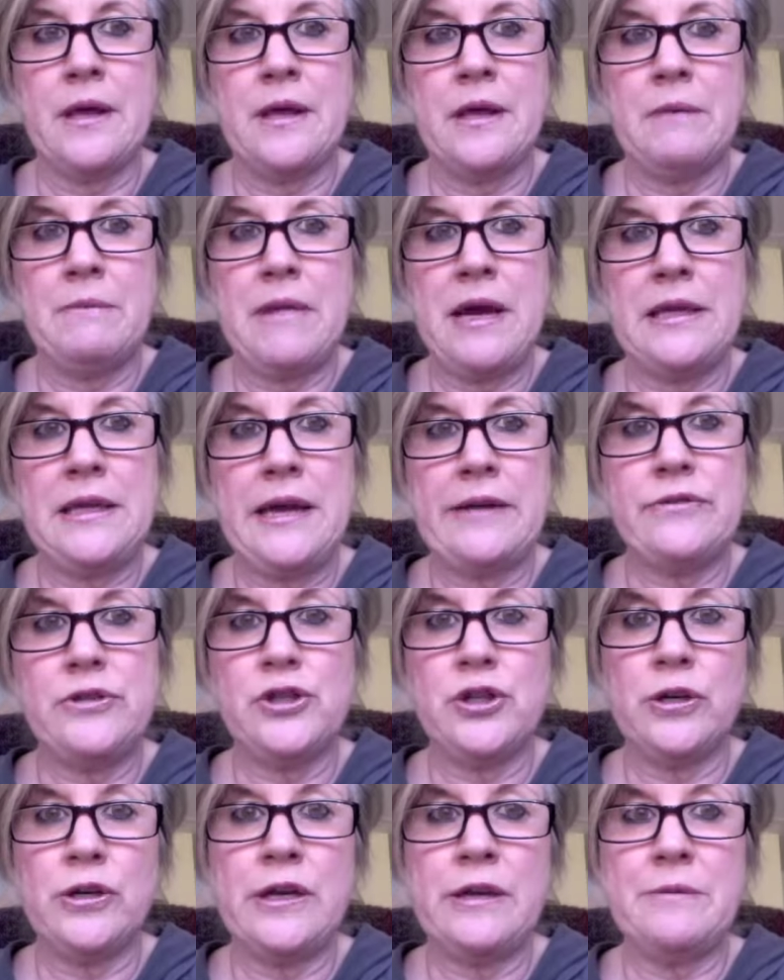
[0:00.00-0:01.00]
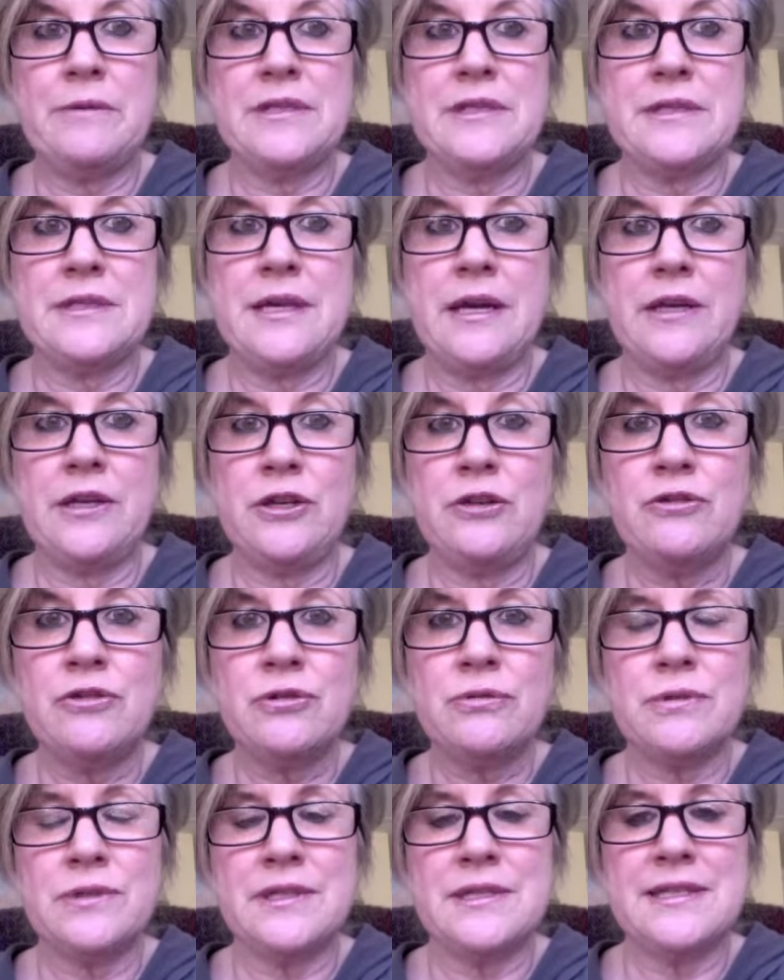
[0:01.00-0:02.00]
My life's journey was
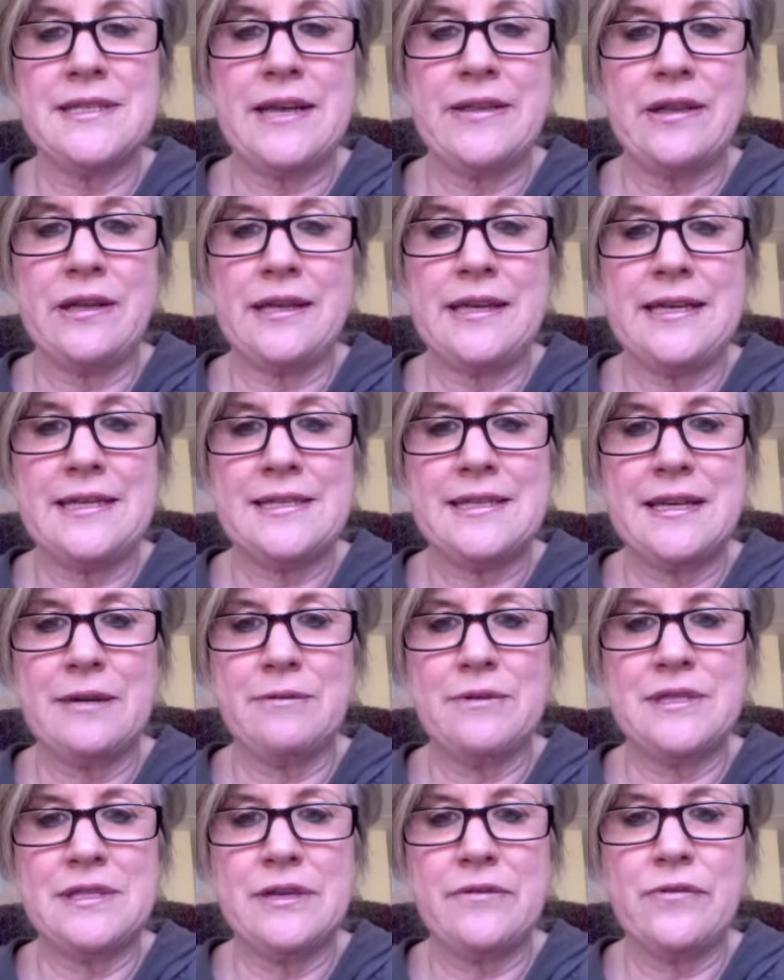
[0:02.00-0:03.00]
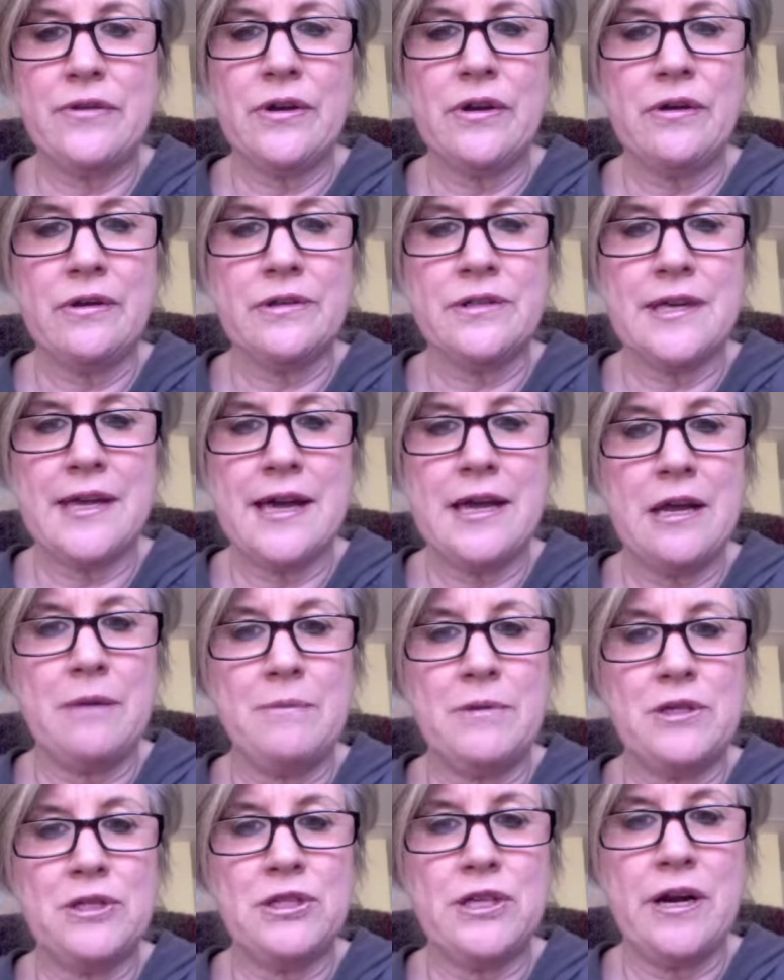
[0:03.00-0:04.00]
unusual, to say the least, and it was difficult to get
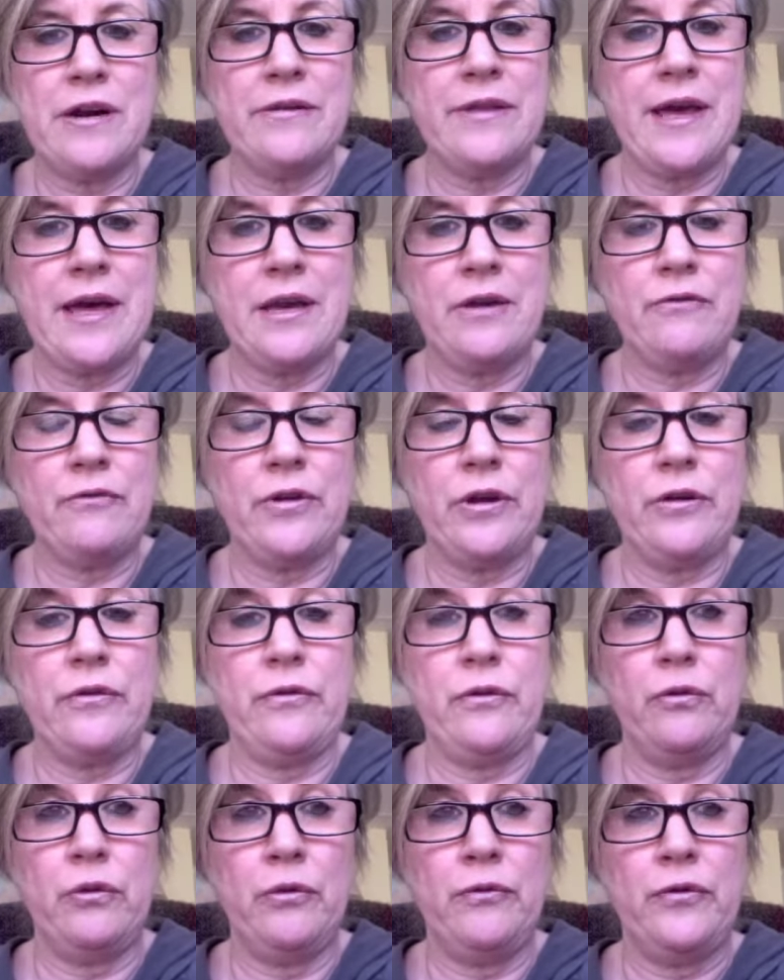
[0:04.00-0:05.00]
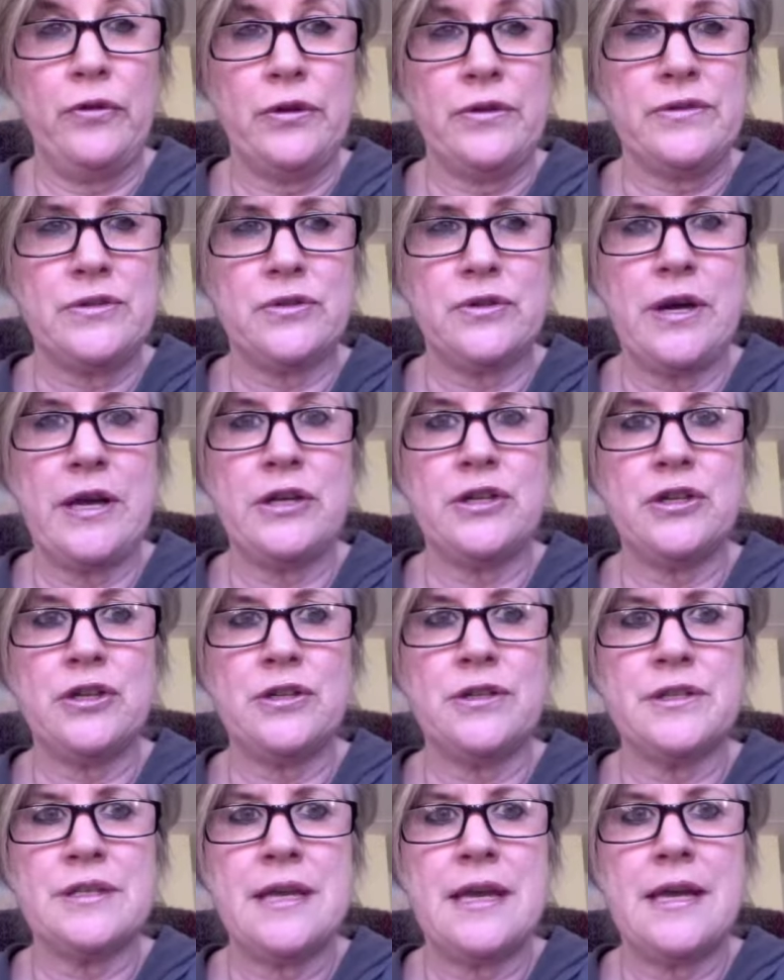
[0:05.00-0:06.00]
up and share that in front of a room full of
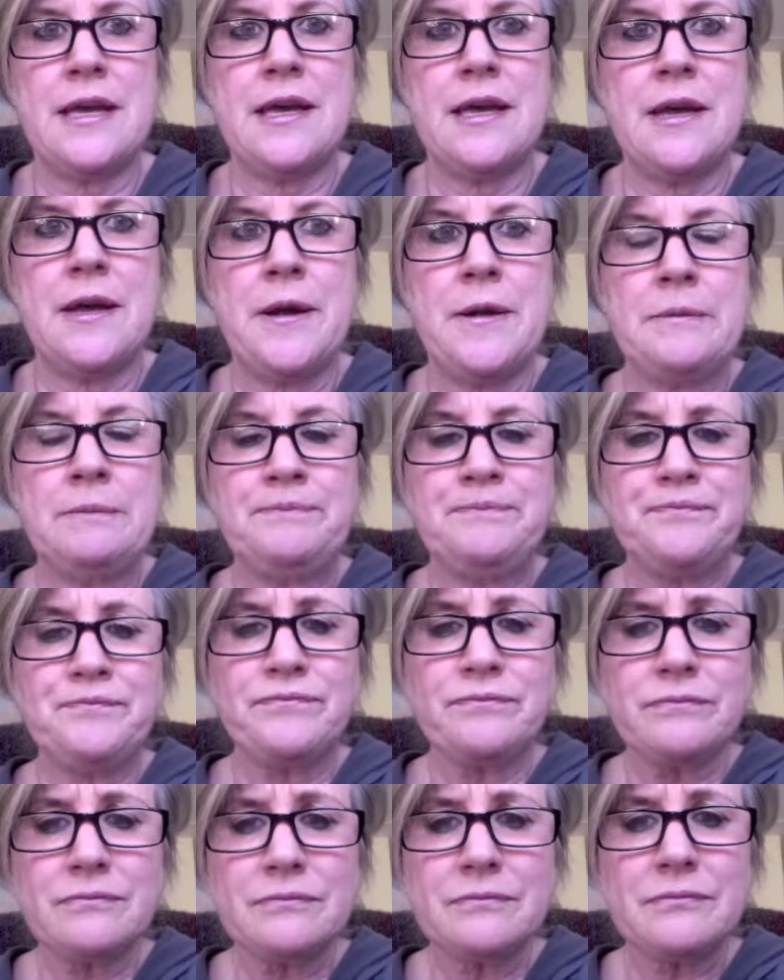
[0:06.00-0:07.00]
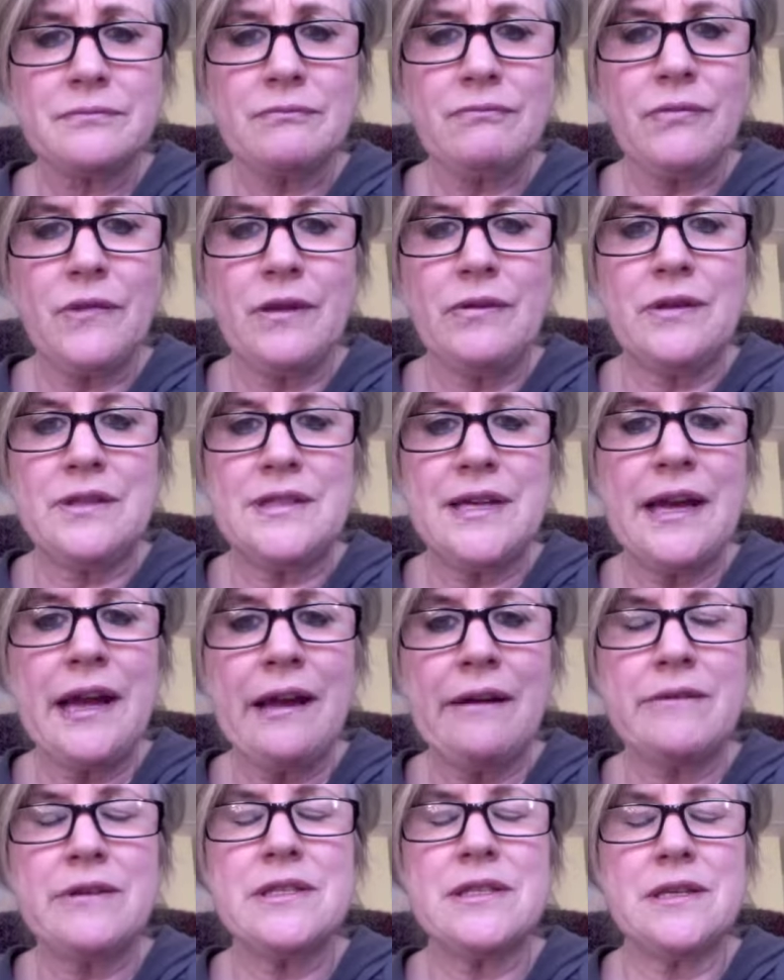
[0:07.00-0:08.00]
strangers. The day
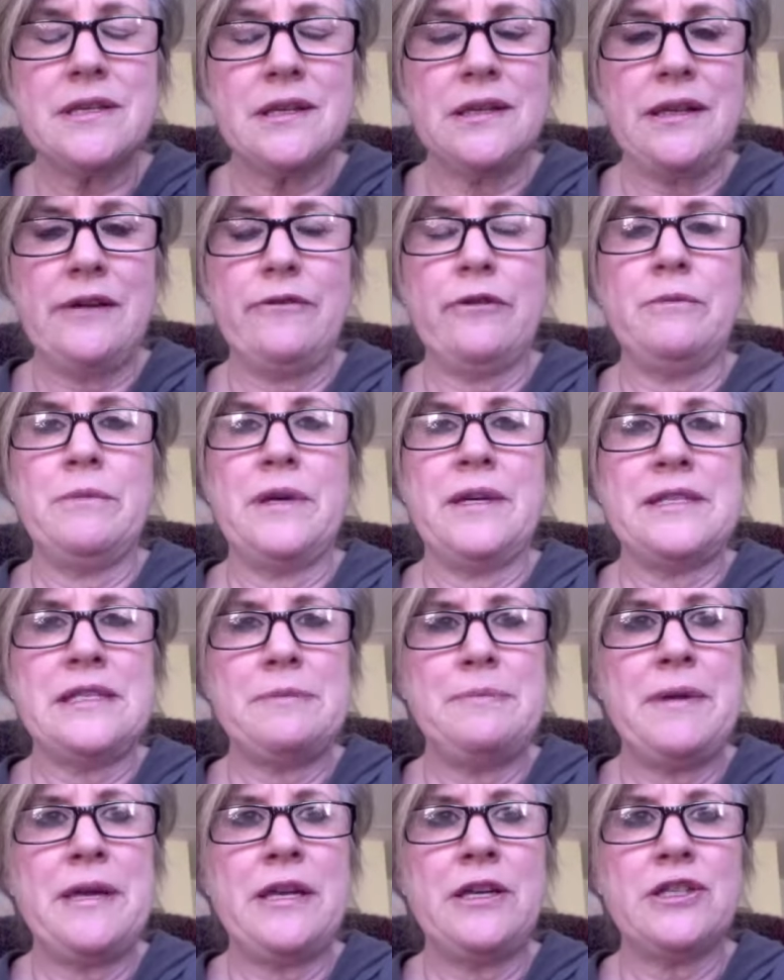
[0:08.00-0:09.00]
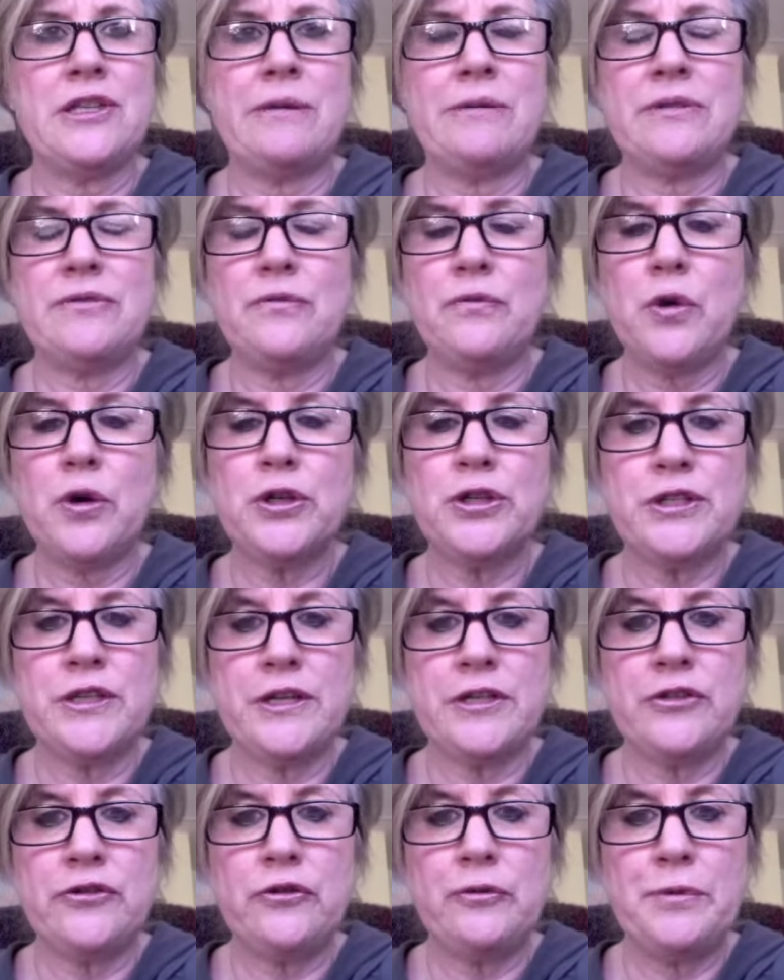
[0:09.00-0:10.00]
I was to deliver my speech, I was
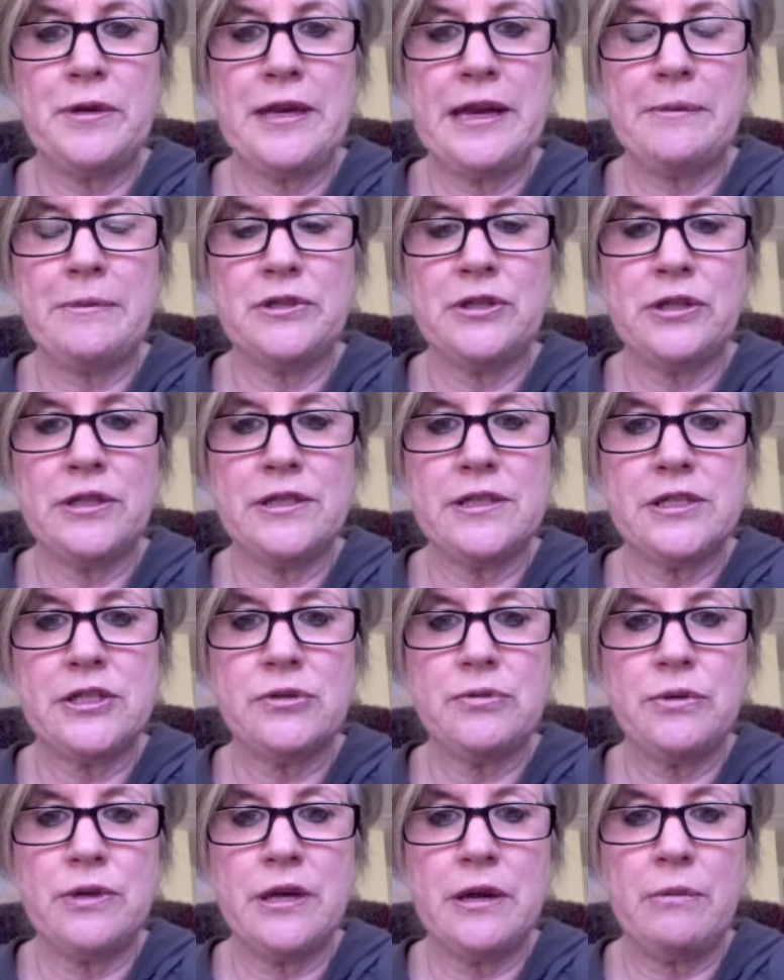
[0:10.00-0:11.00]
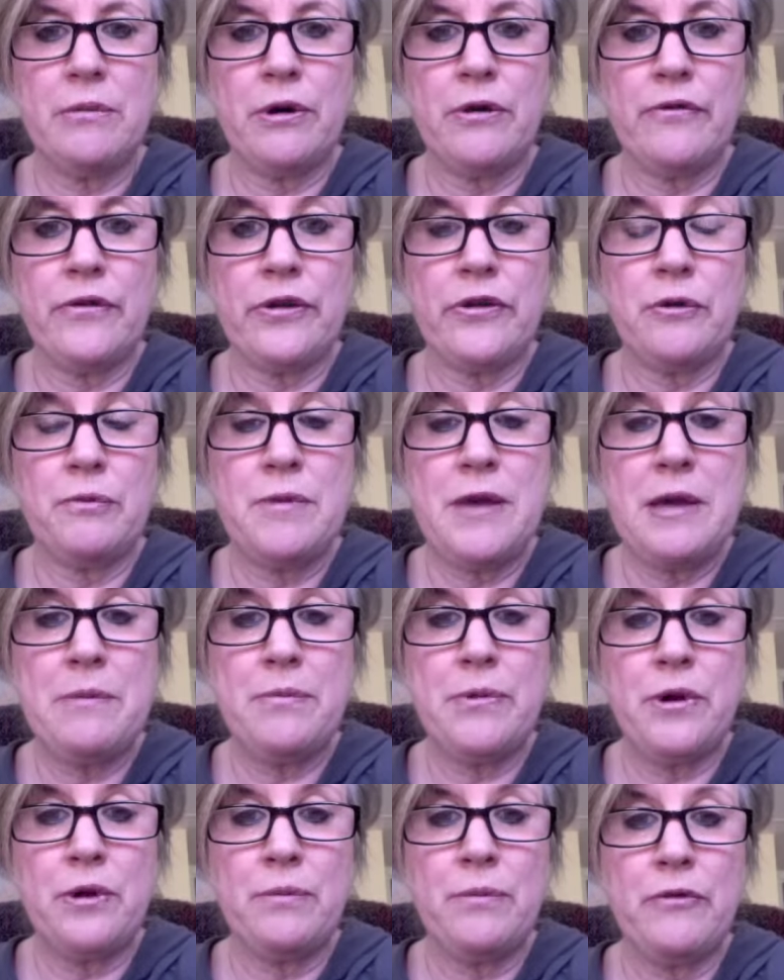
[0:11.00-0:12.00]
fortunate to have been able to listen to a number of other
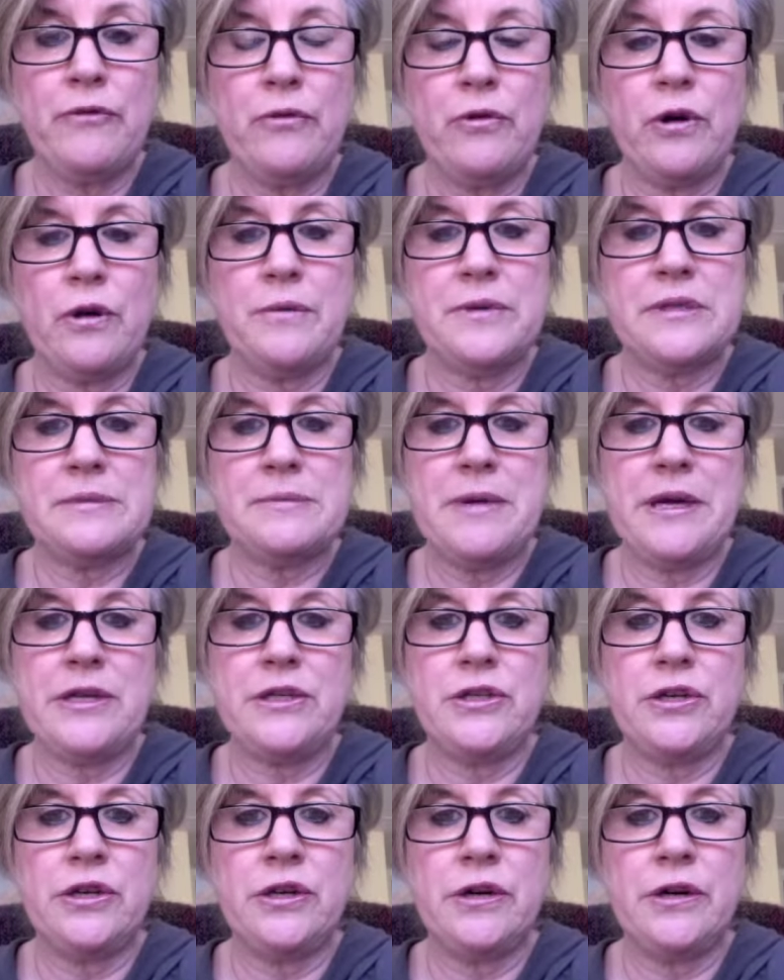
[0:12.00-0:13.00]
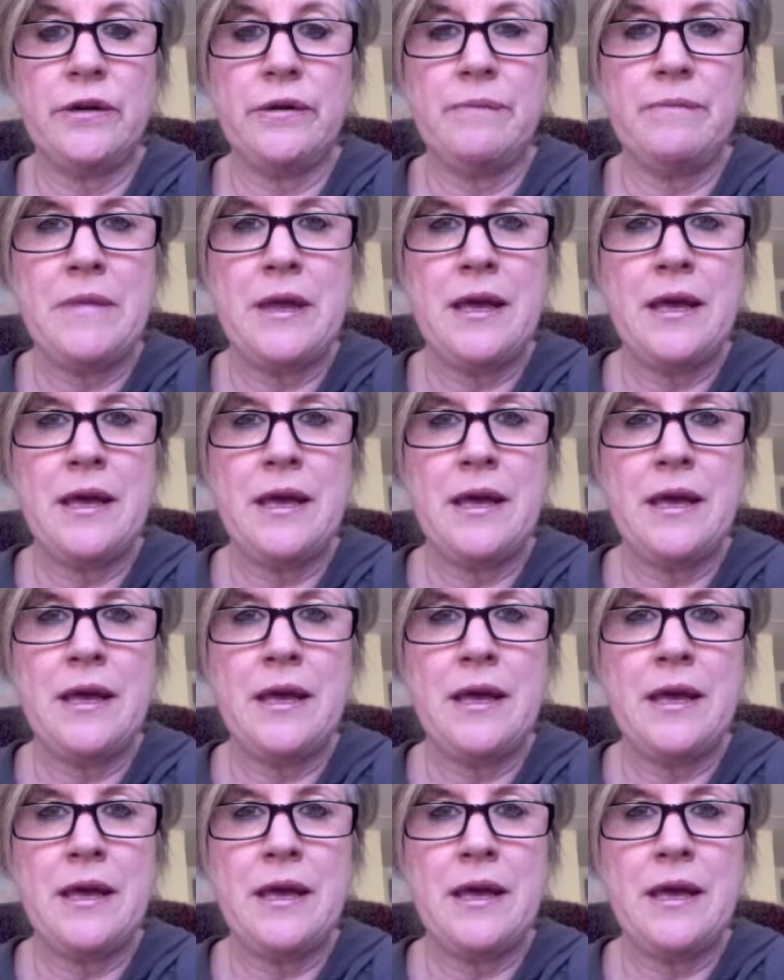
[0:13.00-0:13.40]
people before it was my turn.